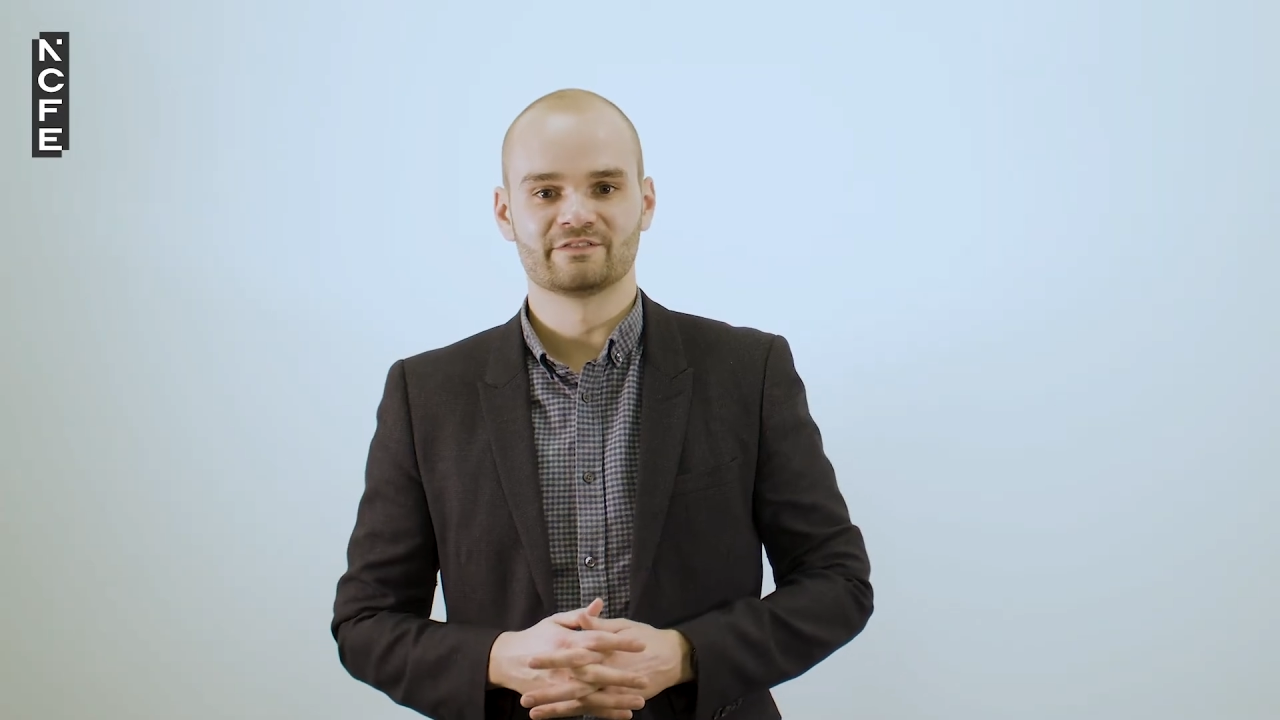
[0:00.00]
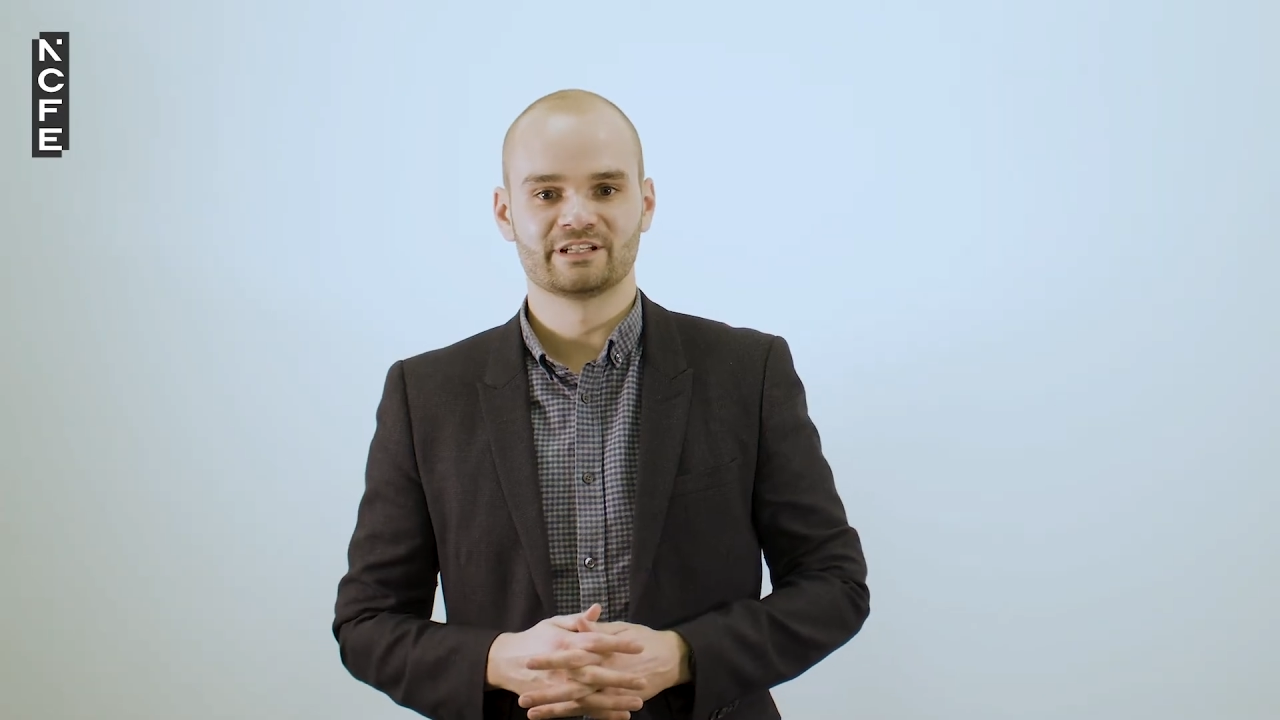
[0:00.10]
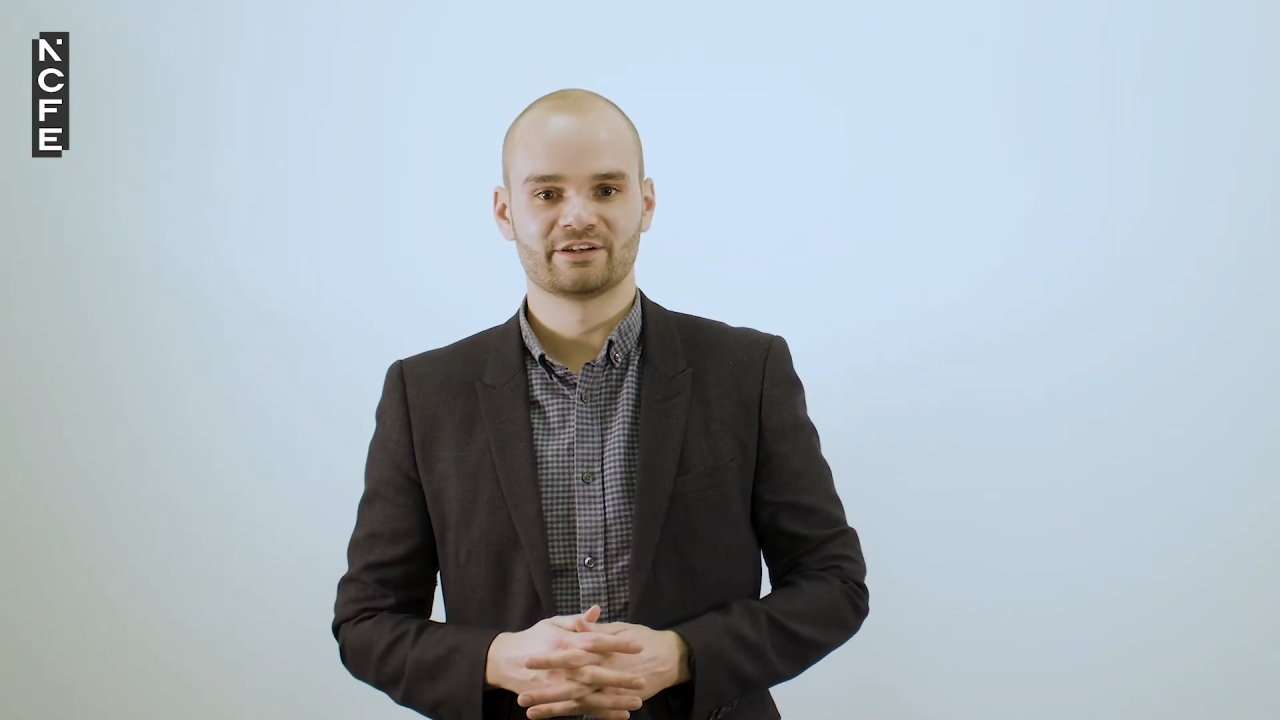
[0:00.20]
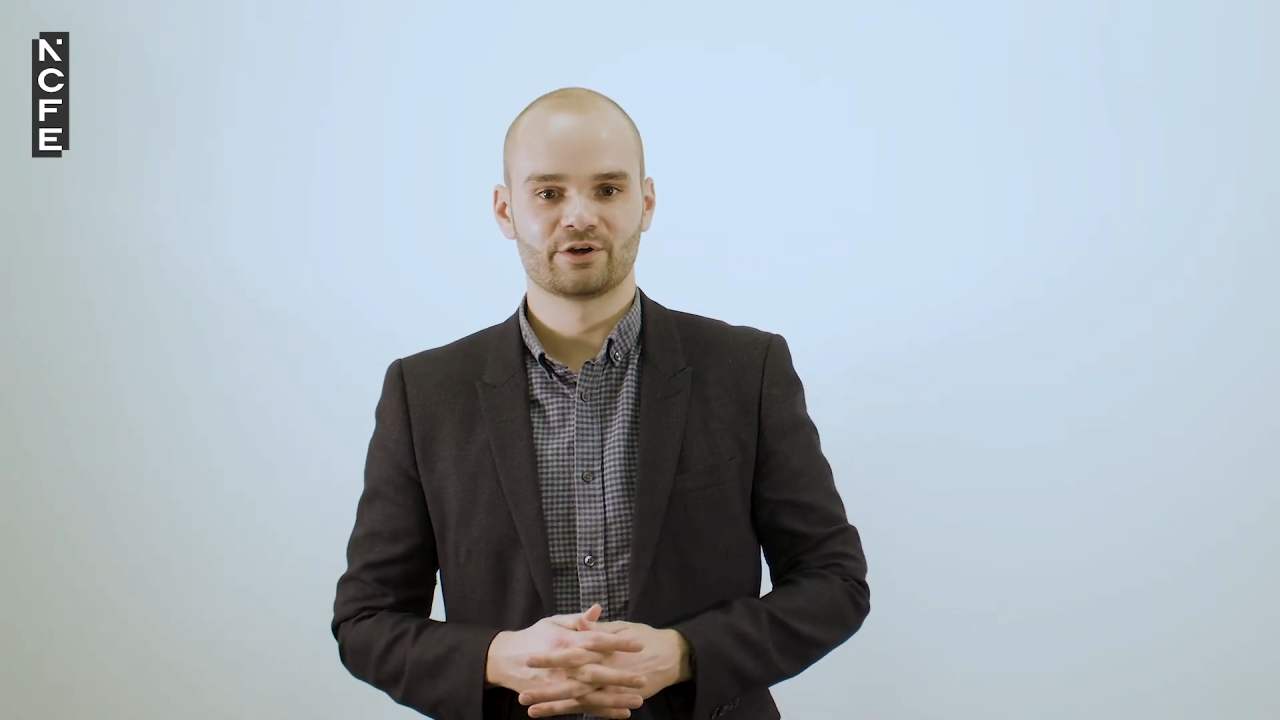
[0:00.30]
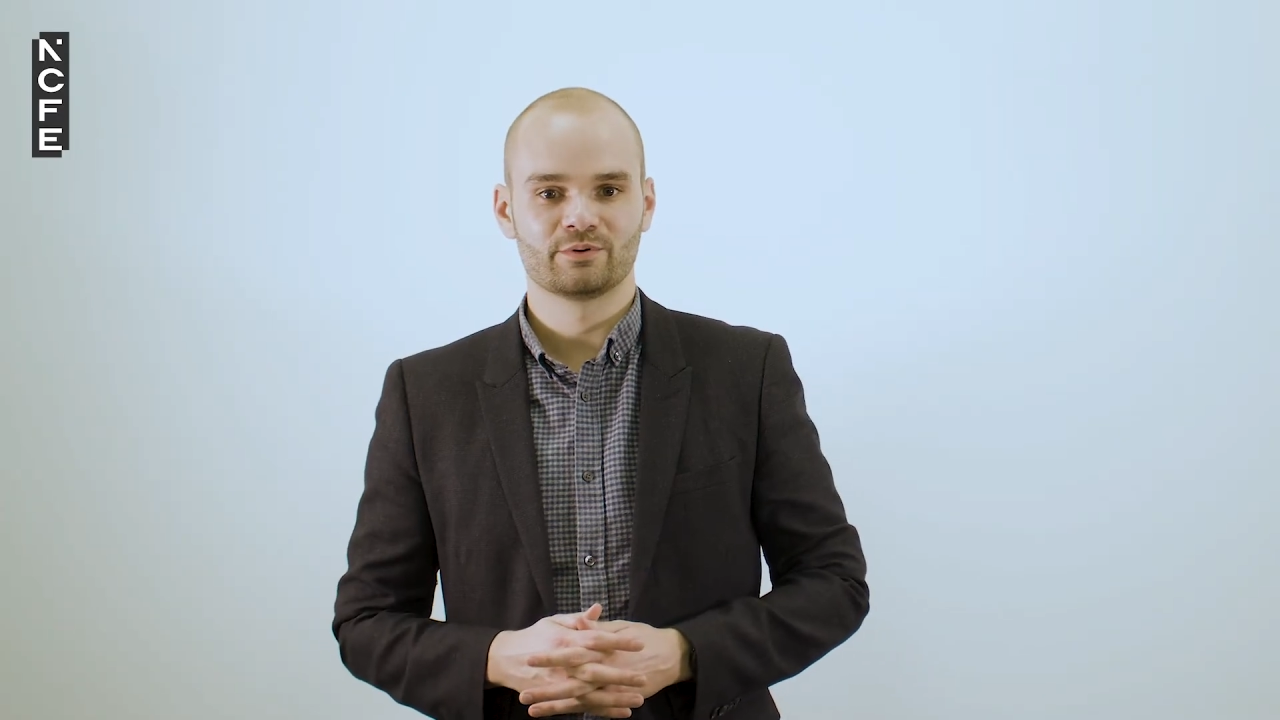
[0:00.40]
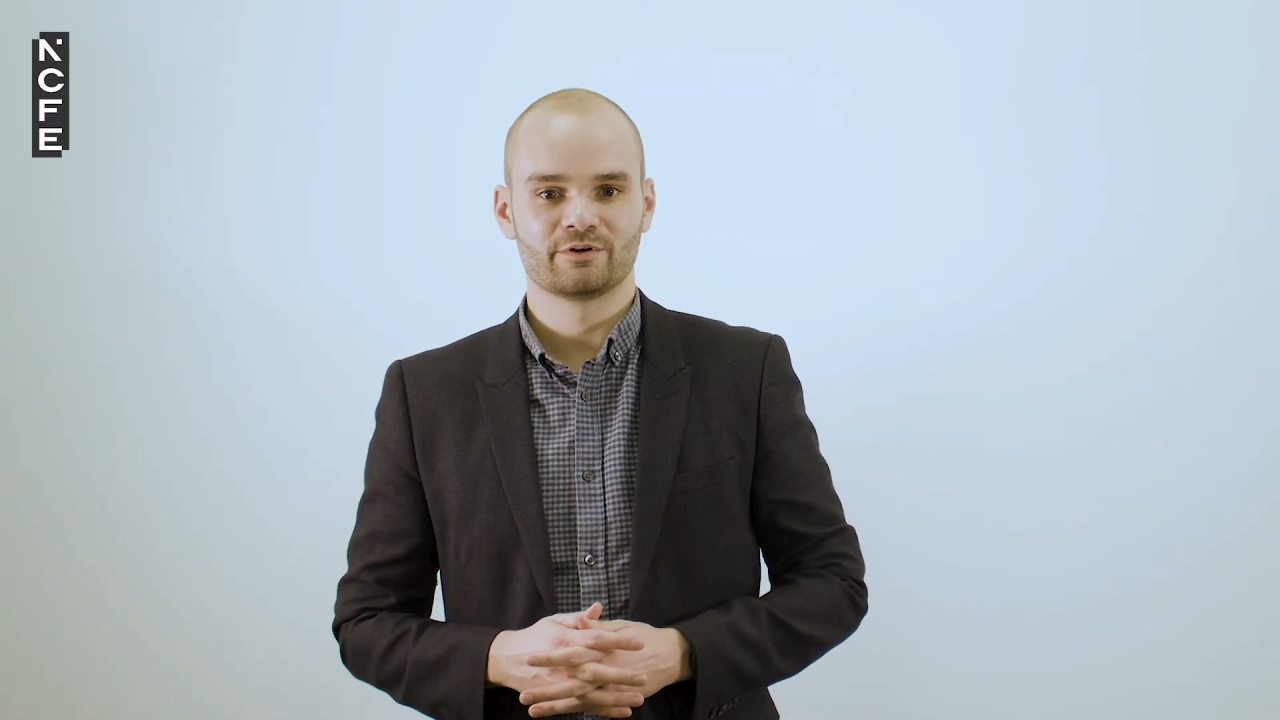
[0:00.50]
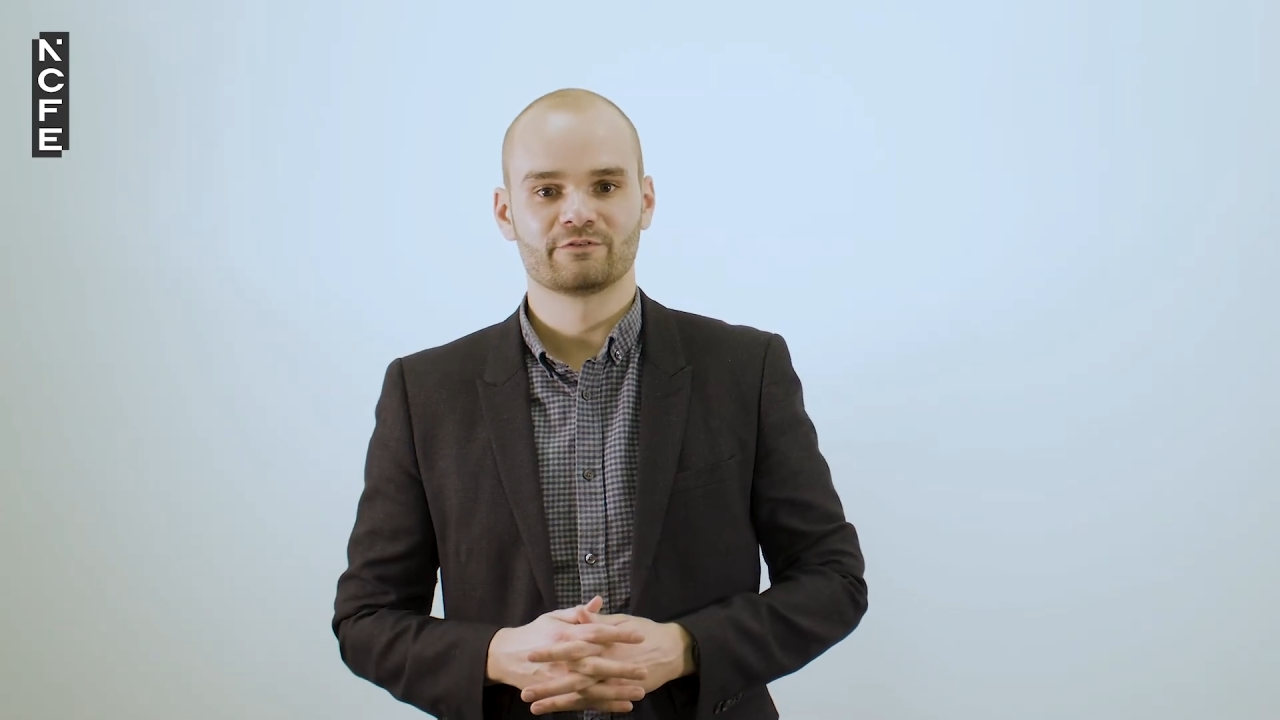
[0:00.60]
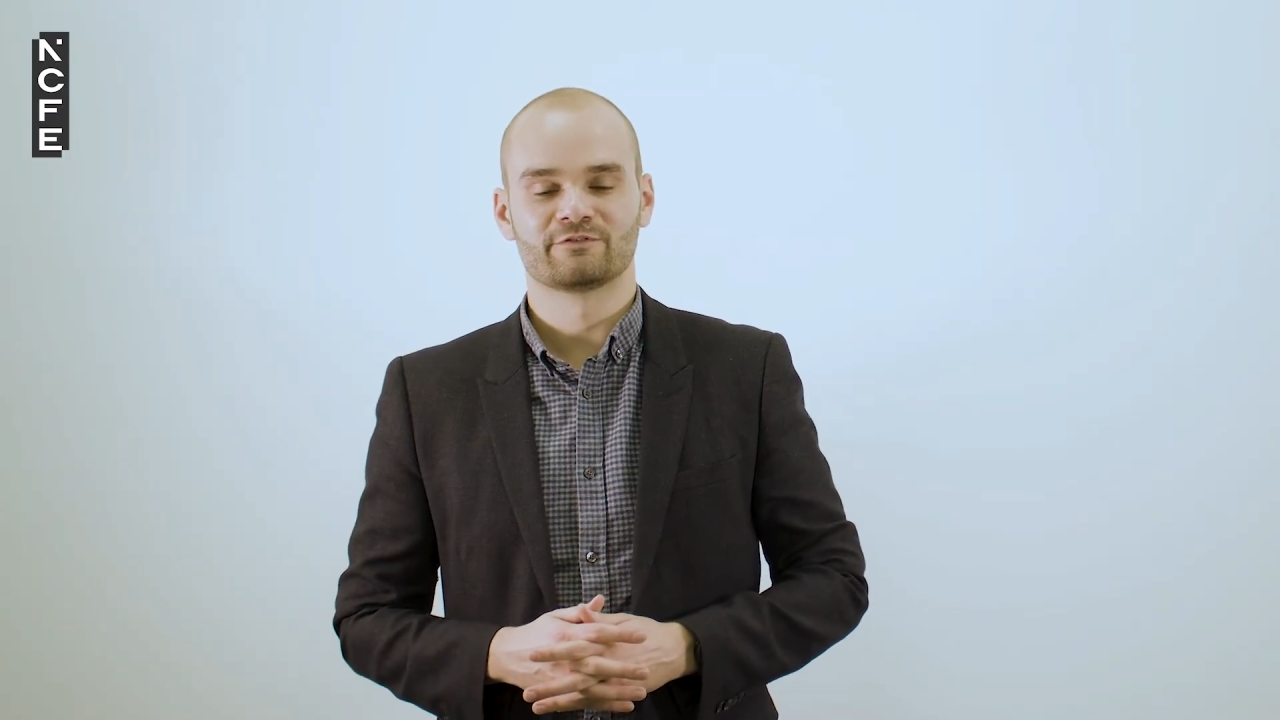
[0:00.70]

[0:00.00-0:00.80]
video